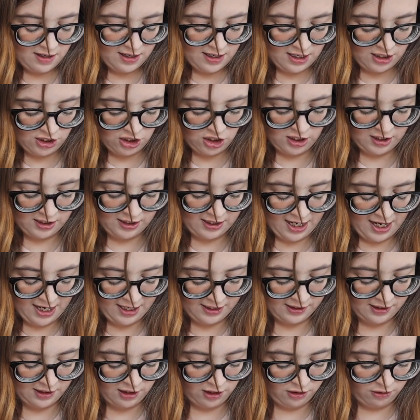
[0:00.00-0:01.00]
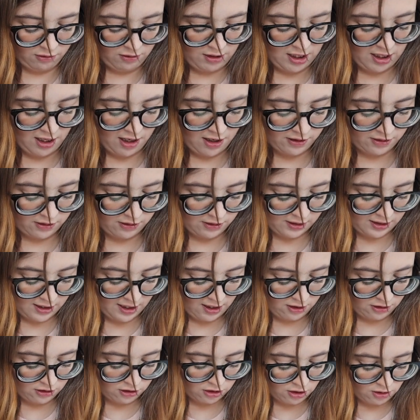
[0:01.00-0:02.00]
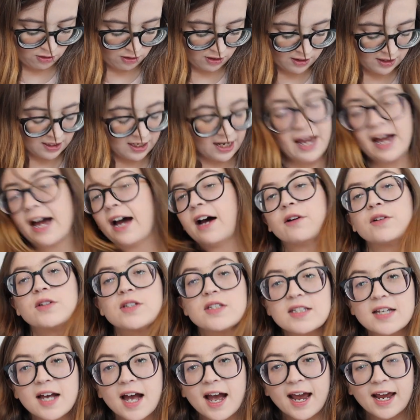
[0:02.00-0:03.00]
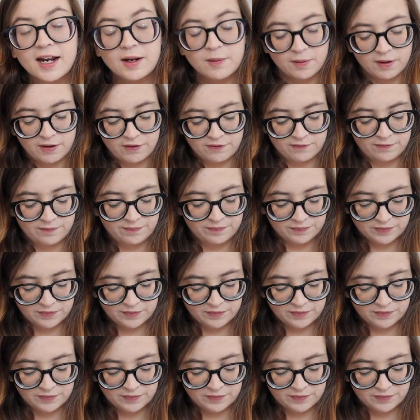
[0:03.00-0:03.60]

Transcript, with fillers: it just has the 3 colors that are shown on the outside, but